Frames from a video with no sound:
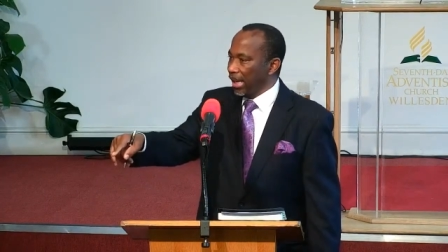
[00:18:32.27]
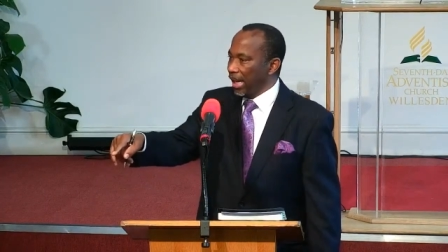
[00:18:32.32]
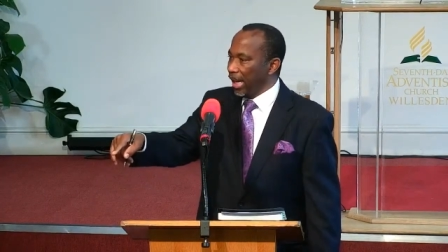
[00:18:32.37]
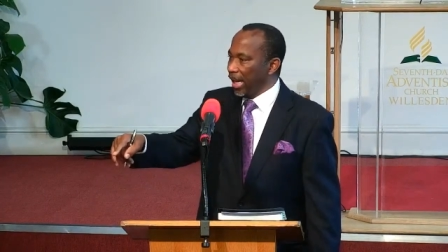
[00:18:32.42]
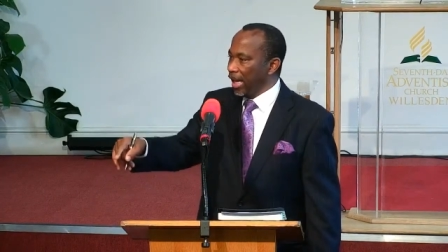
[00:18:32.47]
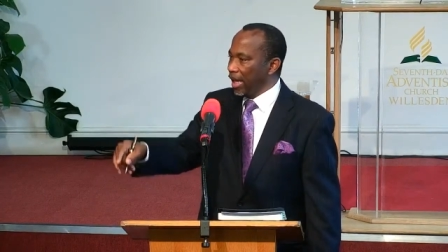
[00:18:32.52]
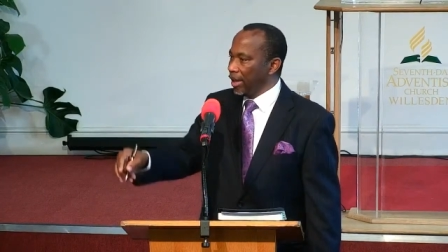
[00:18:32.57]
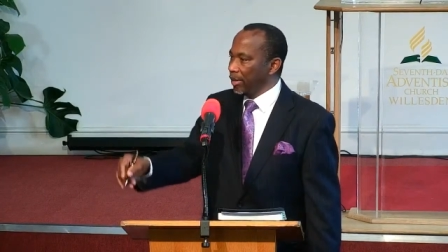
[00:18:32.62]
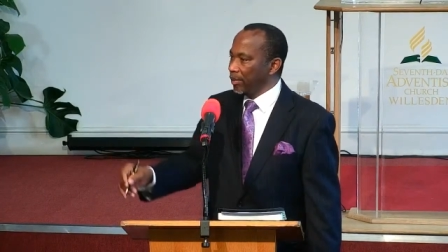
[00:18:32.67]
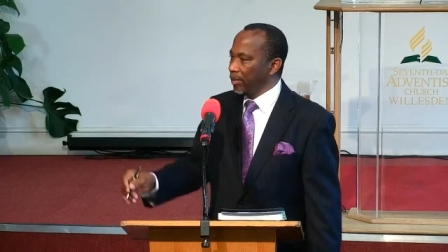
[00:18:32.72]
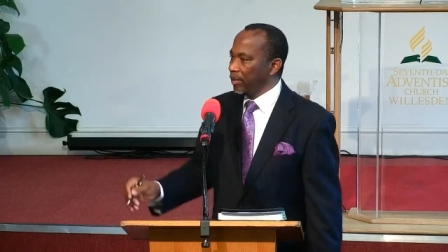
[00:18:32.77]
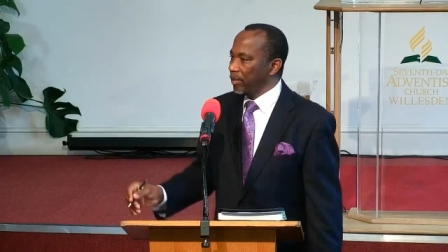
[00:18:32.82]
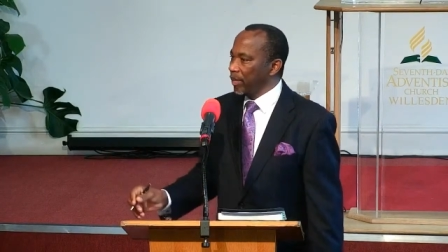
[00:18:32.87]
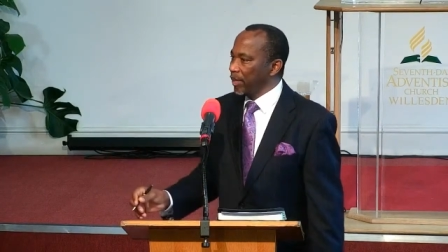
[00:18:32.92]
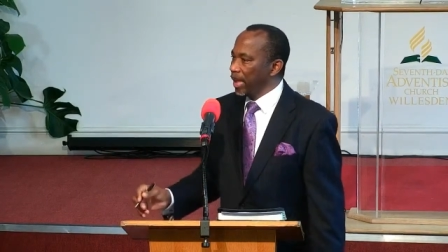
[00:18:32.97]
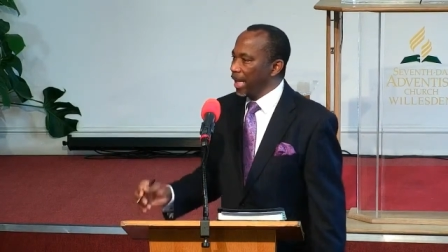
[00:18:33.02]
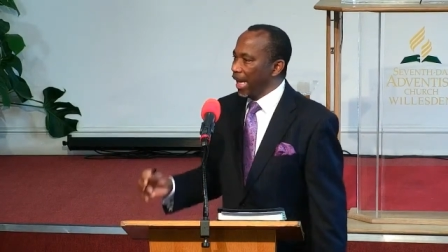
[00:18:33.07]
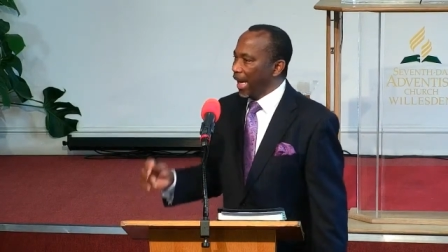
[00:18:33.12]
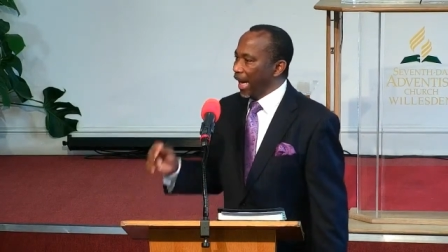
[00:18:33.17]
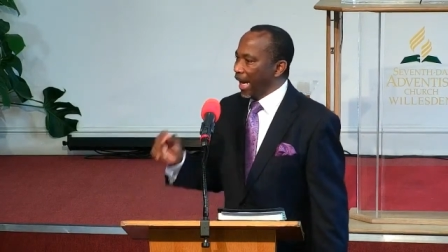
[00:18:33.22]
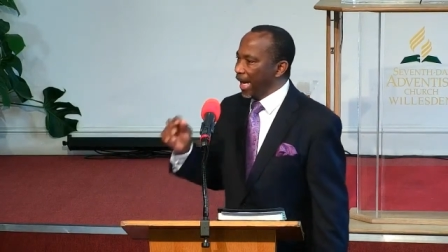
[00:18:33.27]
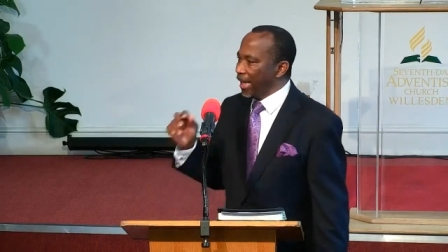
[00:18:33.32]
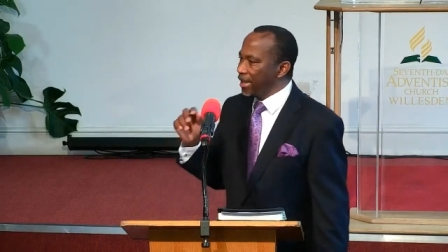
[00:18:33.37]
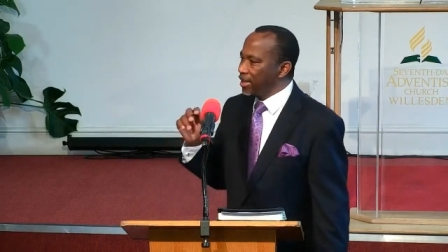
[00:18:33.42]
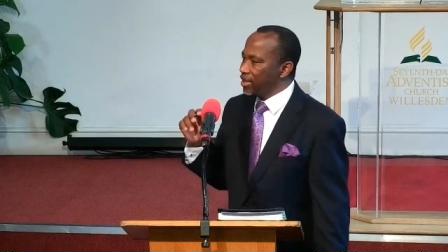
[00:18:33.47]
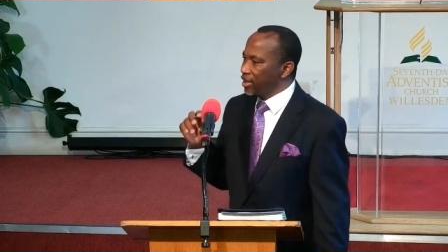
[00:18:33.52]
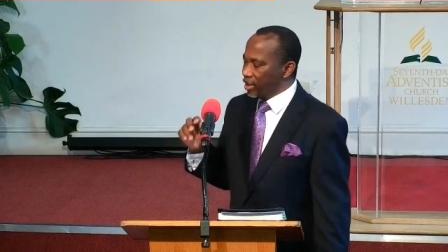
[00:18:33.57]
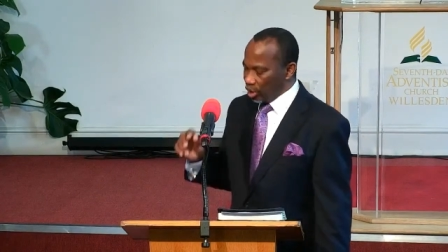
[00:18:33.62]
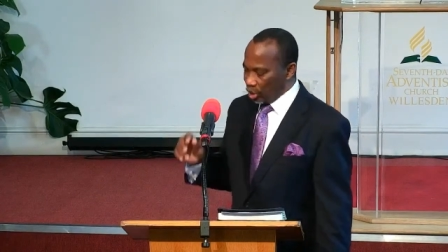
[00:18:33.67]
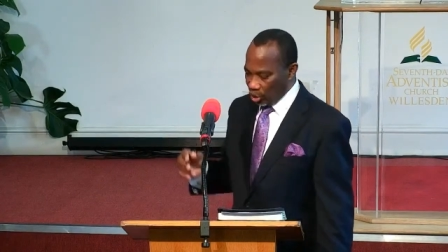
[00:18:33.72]
And
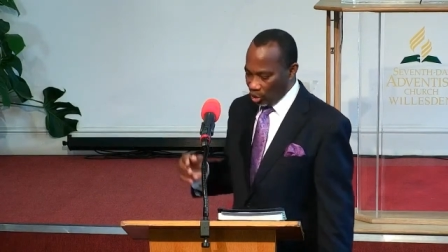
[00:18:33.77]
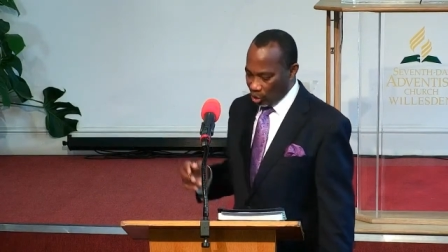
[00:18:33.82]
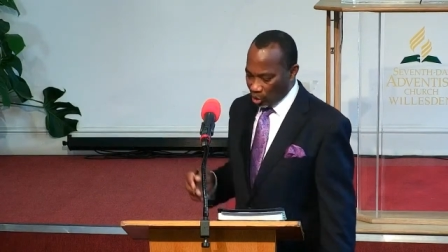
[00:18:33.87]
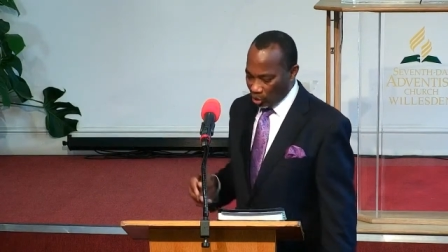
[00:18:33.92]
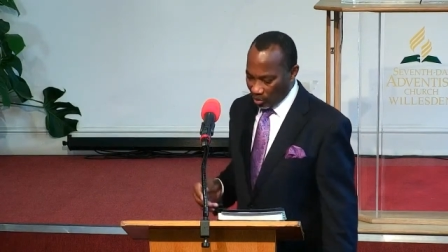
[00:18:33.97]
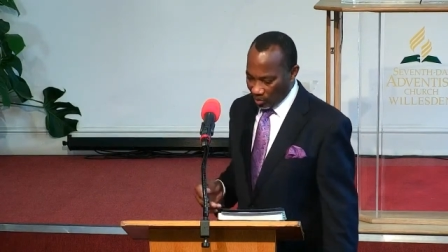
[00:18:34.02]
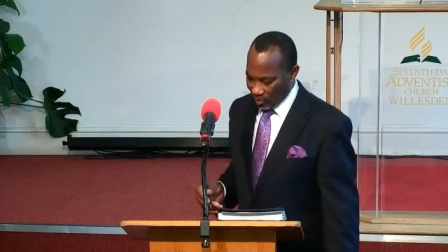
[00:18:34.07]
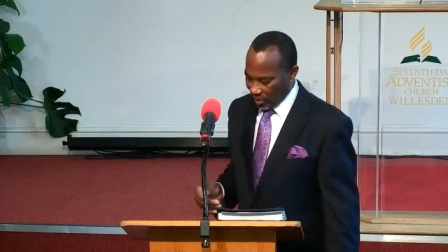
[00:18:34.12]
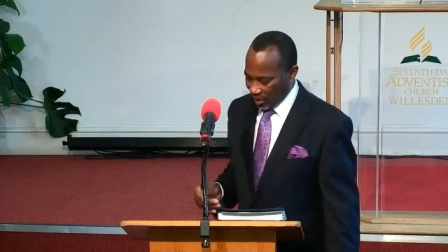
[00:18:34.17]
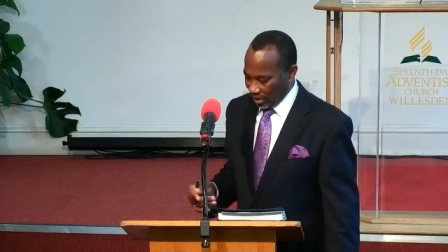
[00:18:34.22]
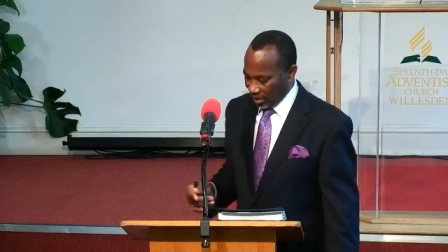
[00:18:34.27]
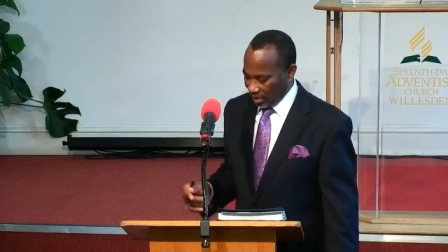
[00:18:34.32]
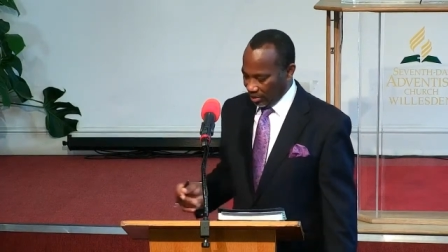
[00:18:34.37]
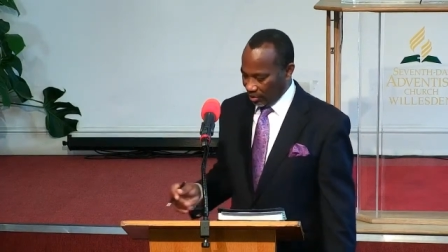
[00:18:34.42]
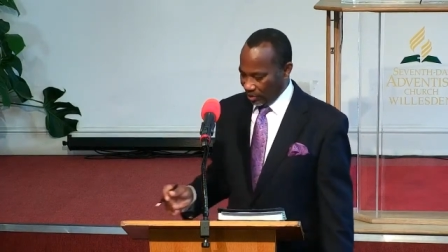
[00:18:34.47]
you know,